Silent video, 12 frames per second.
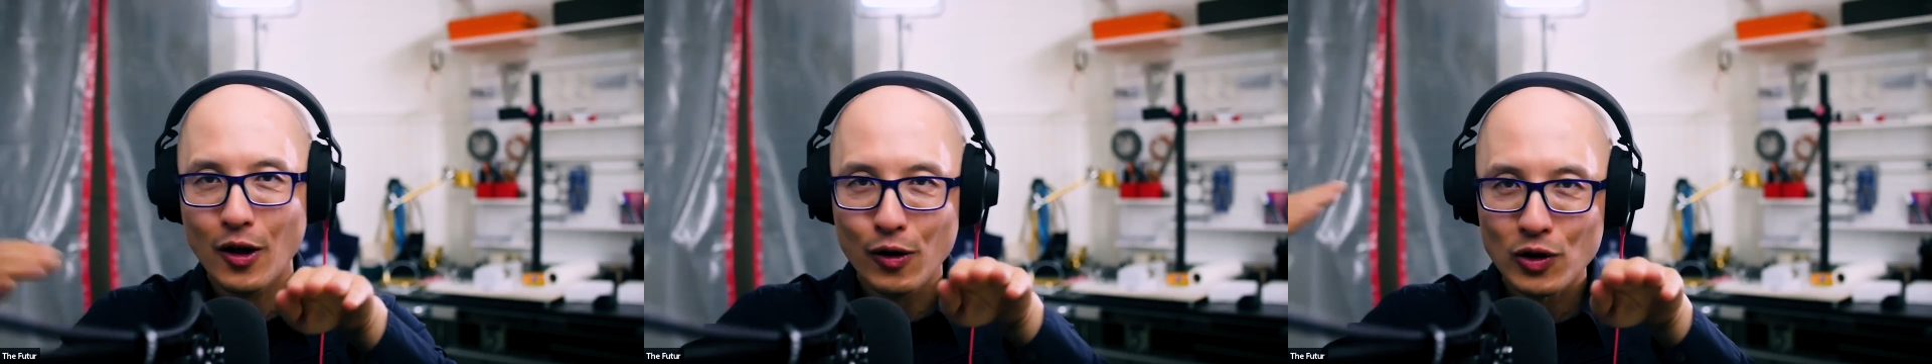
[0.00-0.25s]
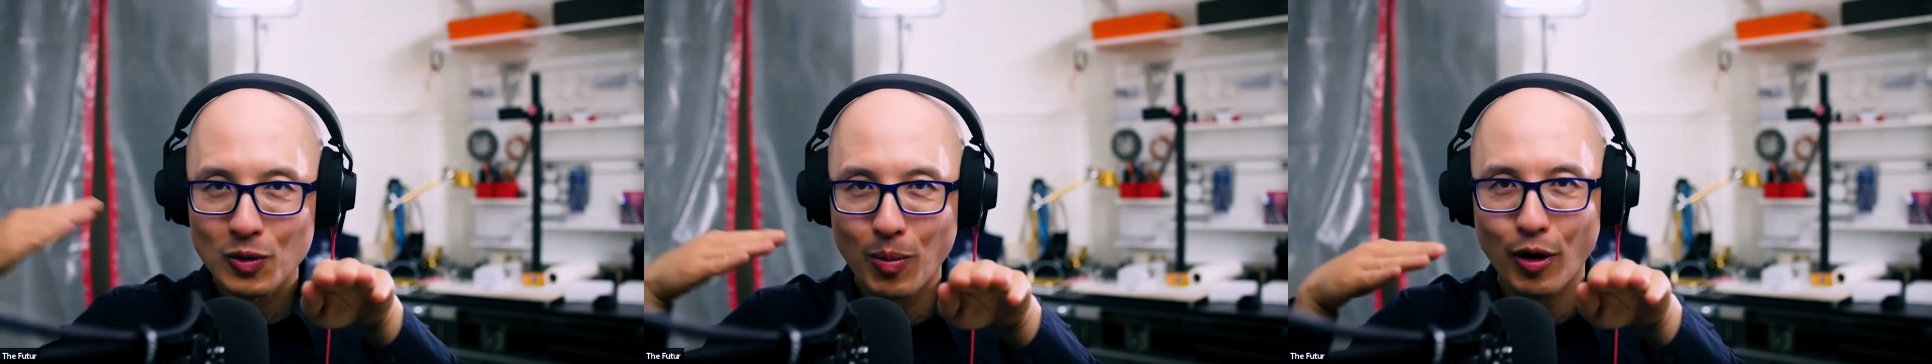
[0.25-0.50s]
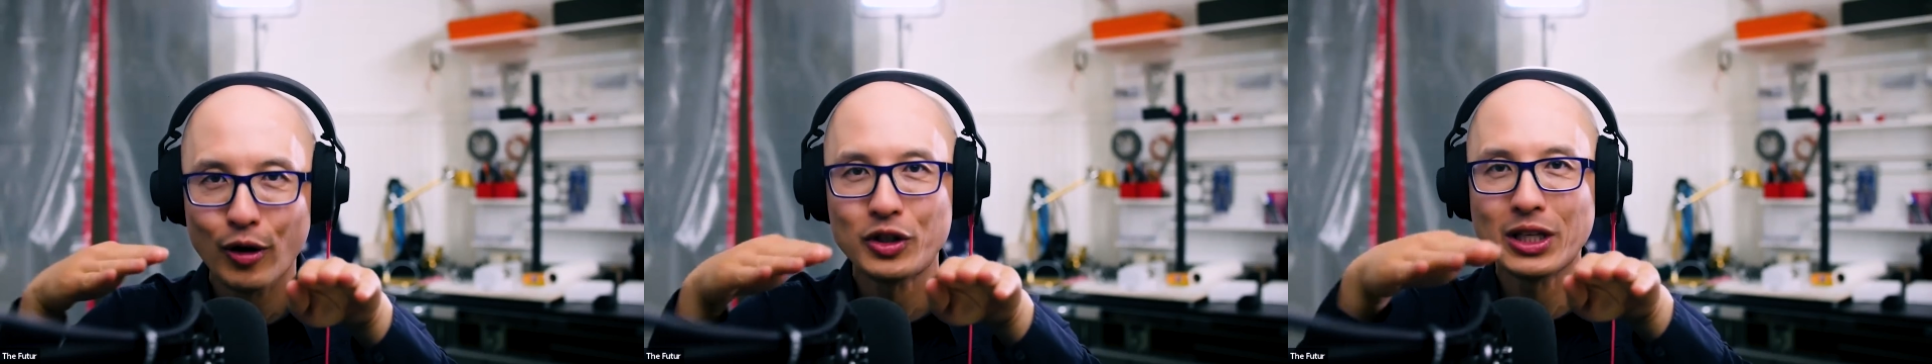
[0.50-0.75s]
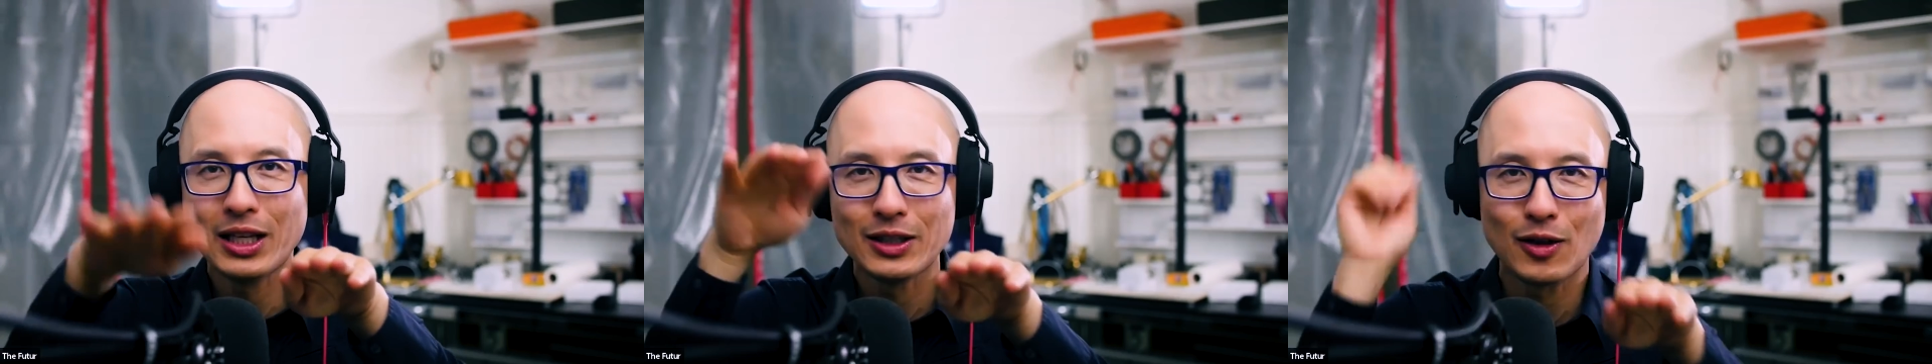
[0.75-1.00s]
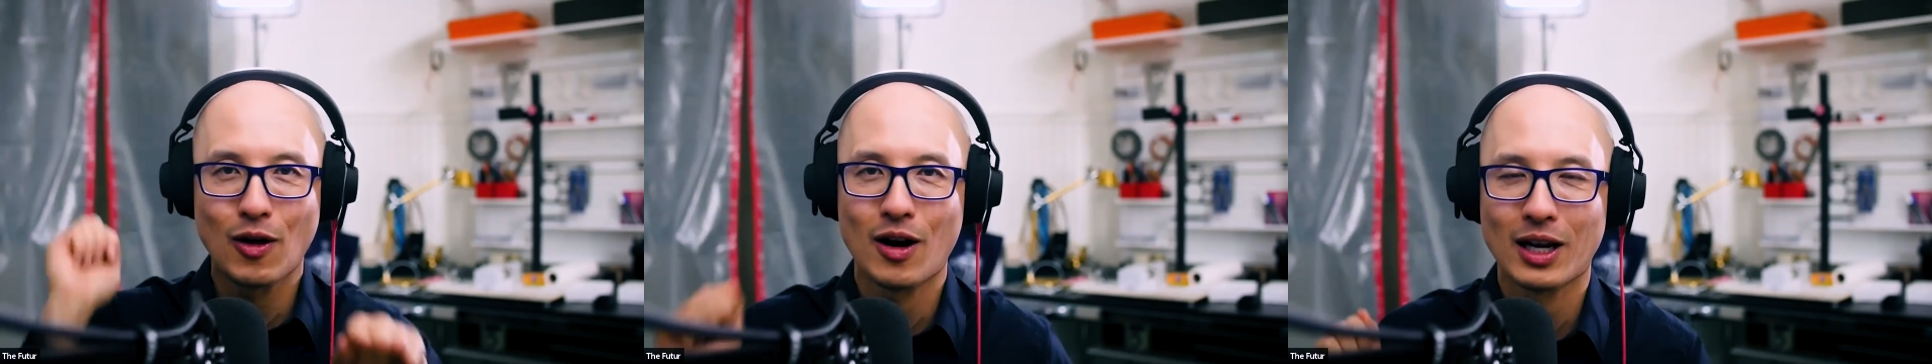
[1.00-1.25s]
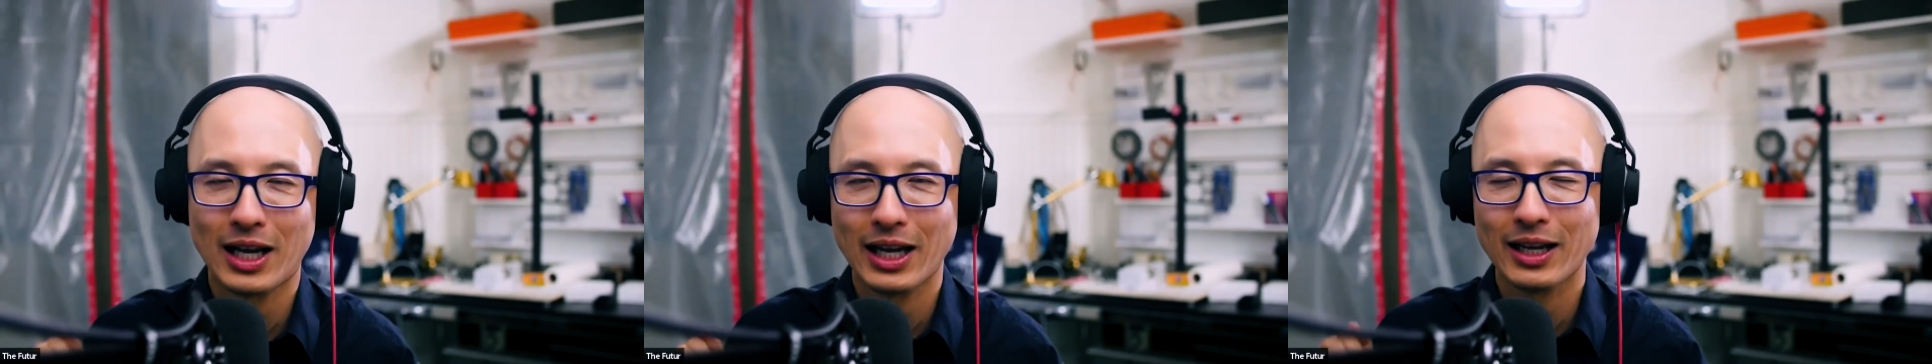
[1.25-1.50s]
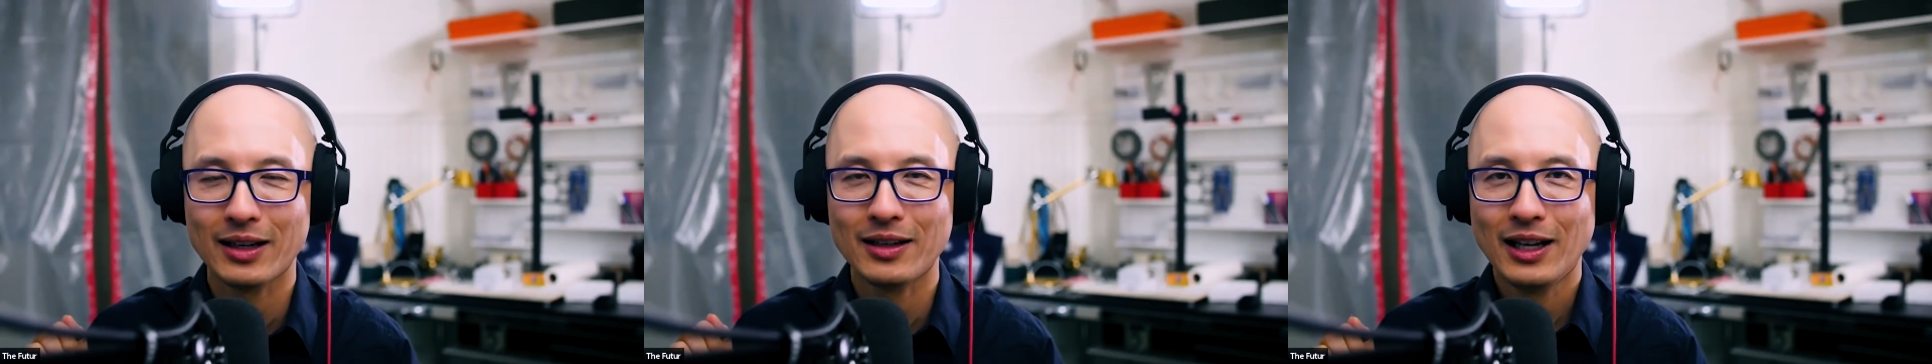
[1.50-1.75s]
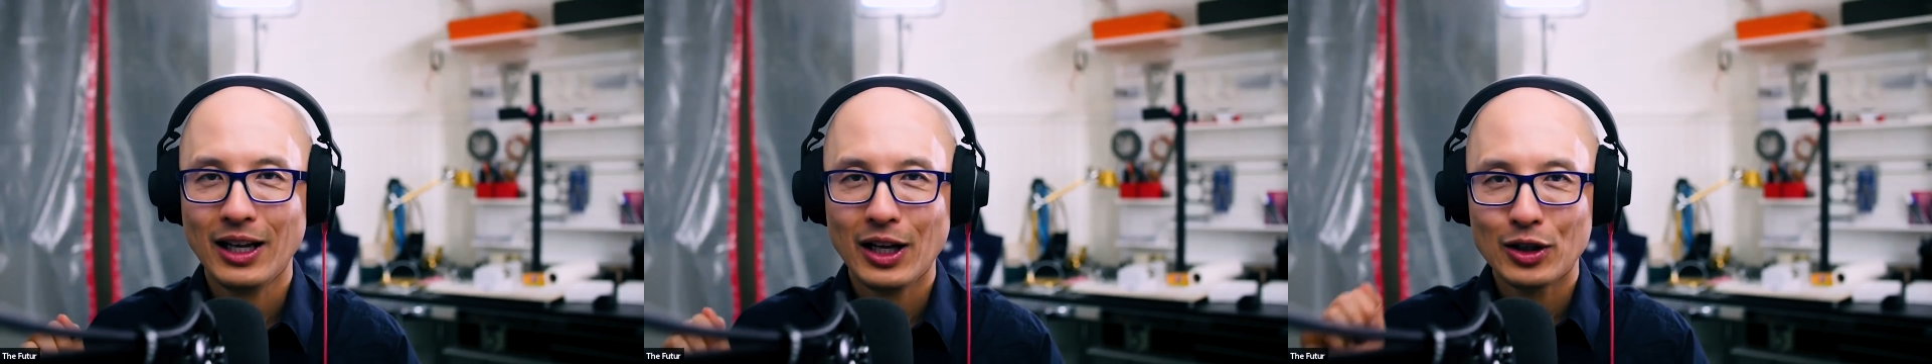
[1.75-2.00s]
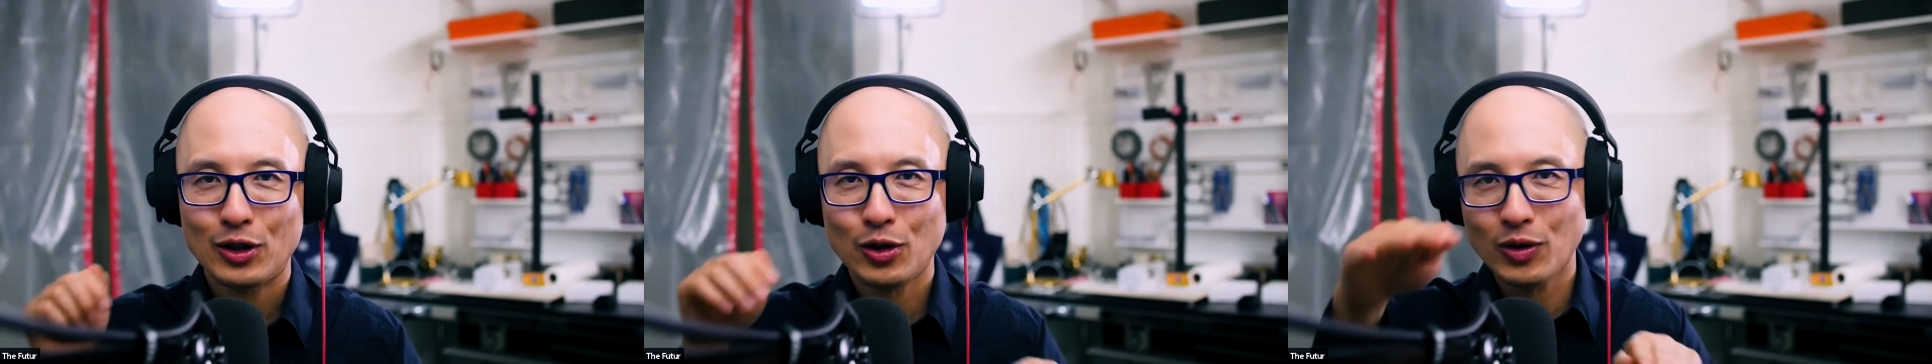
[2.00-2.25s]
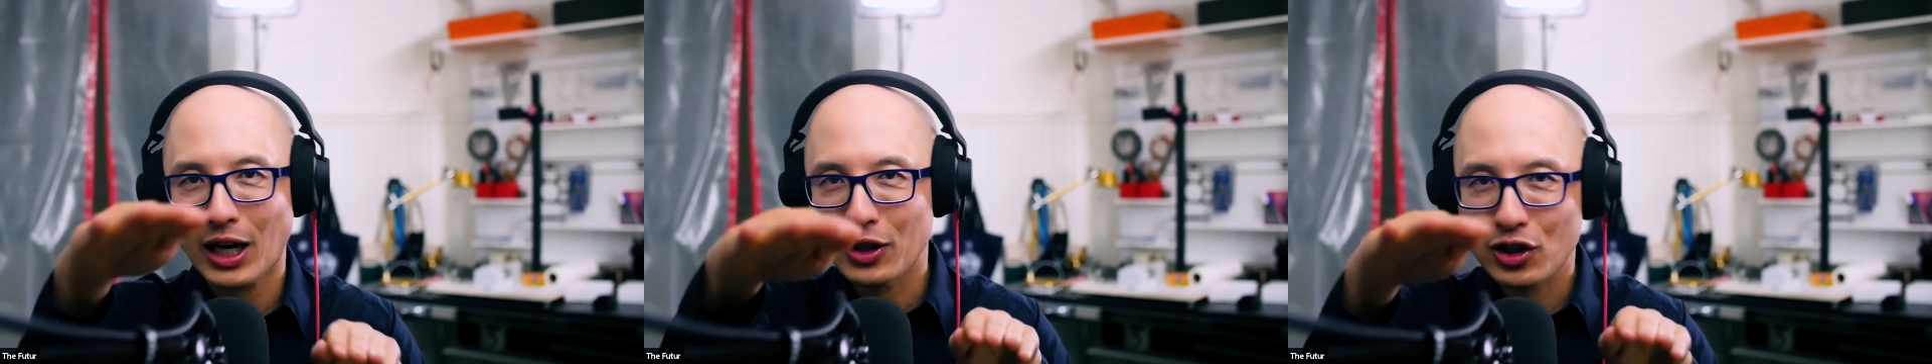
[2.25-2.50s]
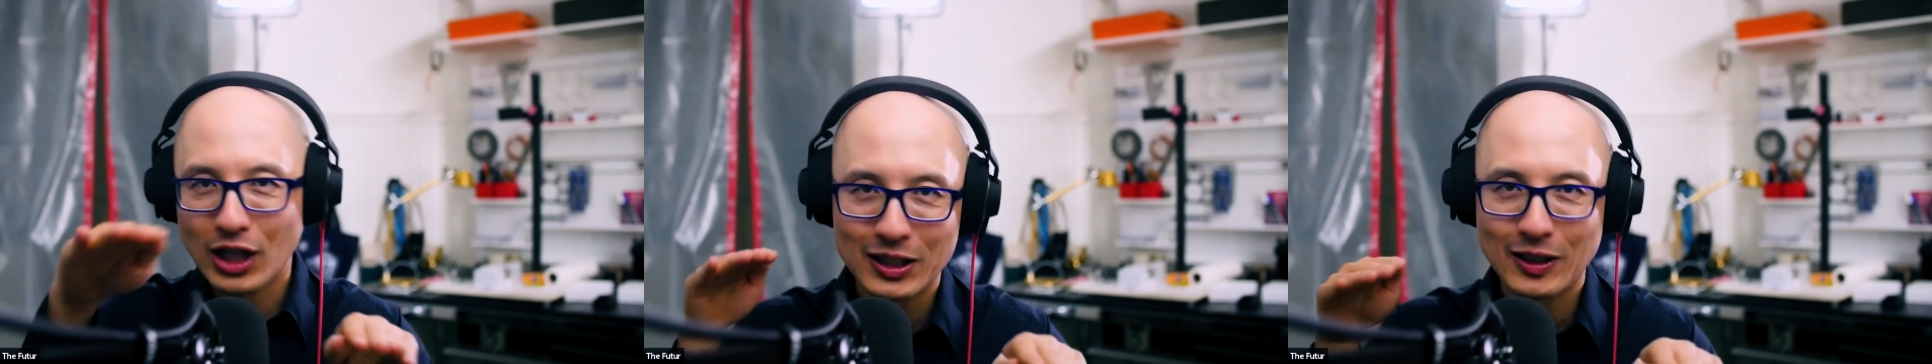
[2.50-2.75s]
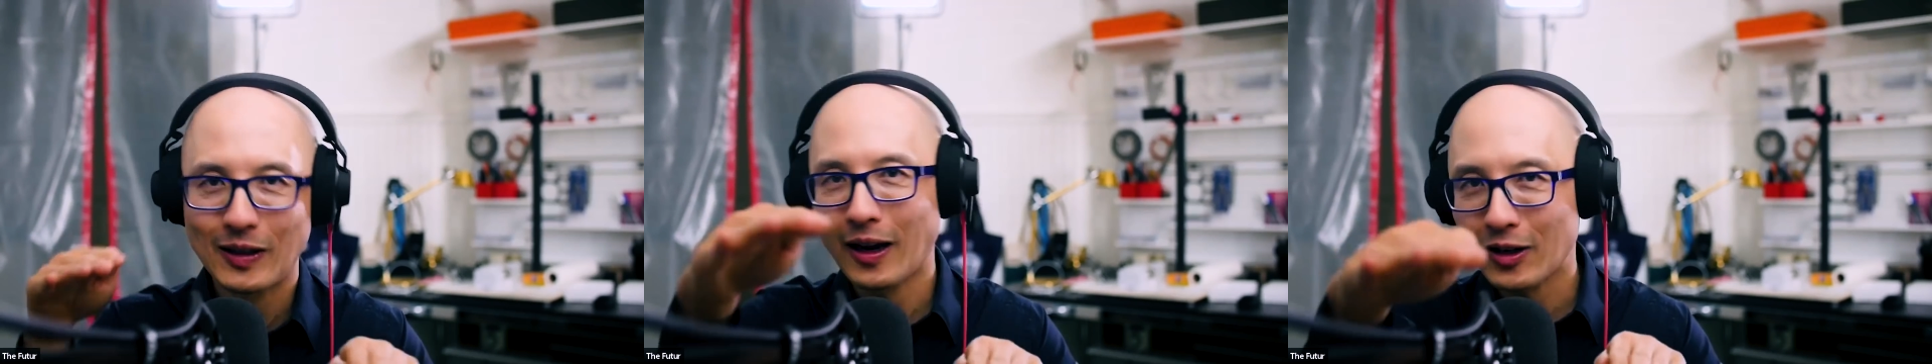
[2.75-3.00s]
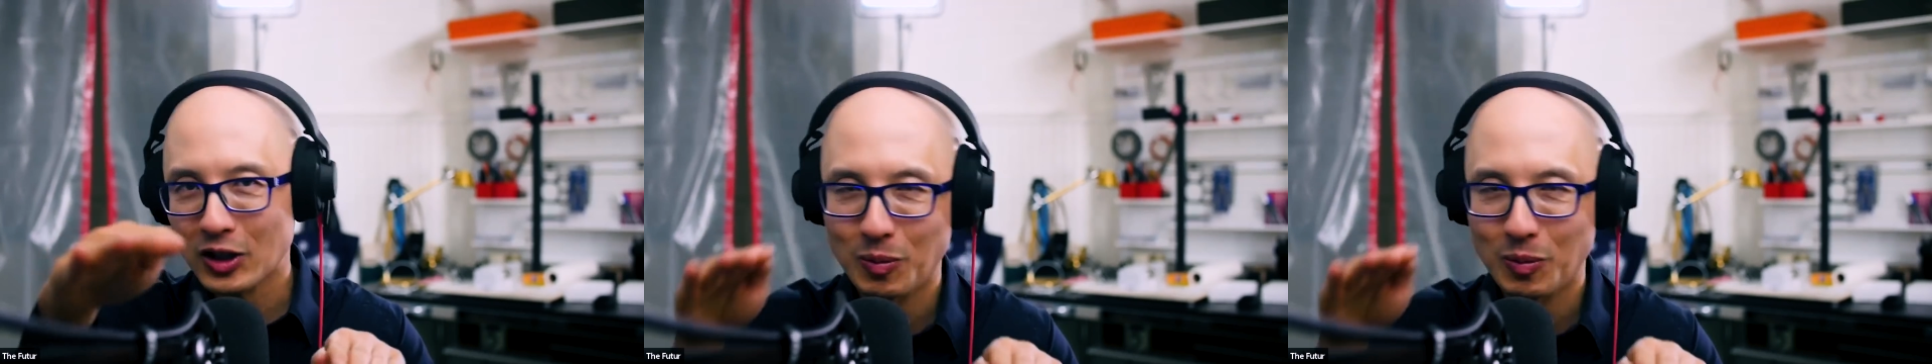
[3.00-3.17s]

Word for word: who's merging into our lane to adjust their